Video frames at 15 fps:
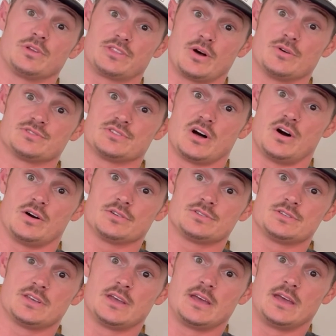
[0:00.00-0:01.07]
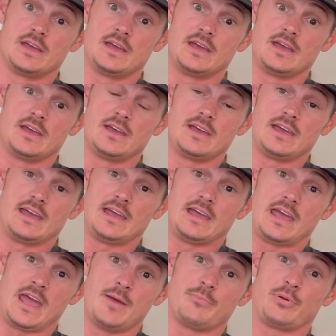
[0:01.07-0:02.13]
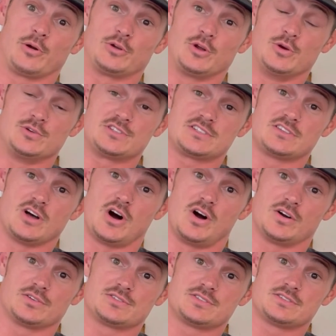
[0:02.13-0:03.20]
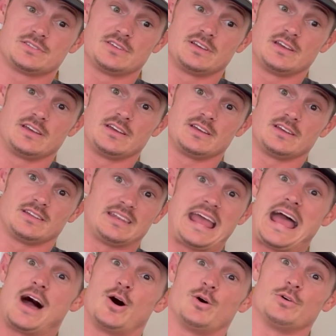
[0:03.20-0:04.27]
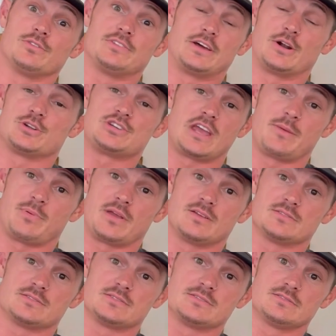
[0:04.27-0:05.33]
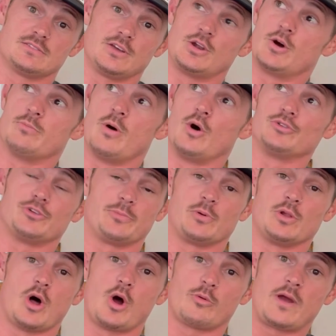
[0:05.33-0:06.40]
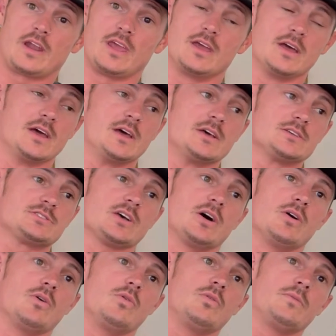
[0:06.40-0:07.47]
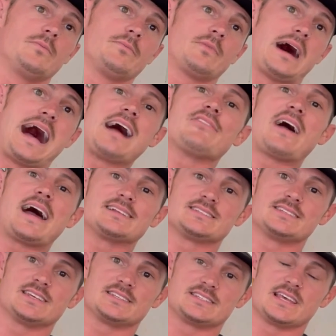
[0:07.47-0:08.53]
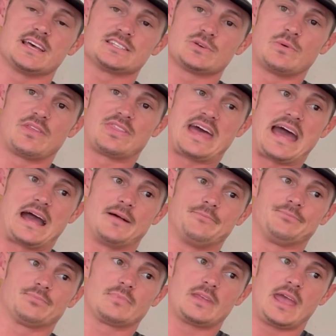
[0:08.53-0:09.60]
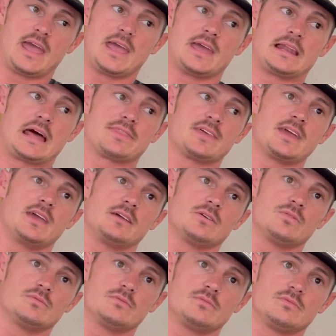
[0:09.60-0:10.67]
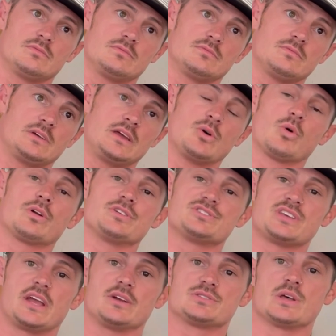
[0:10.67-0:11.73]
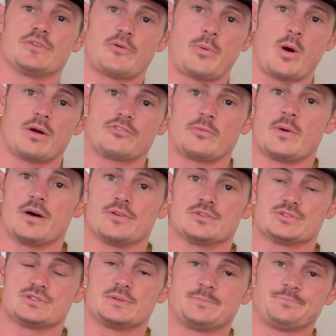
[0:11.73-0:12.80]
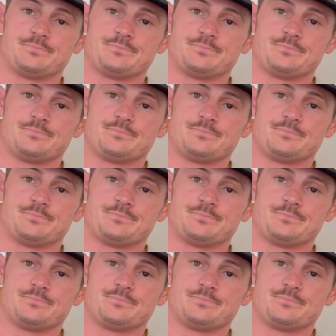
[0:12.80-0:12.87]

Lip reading: those dogs and produced dogs now that are champions, you know, multiple already. So I've had success with that. And I think in order to set yourself apart from others,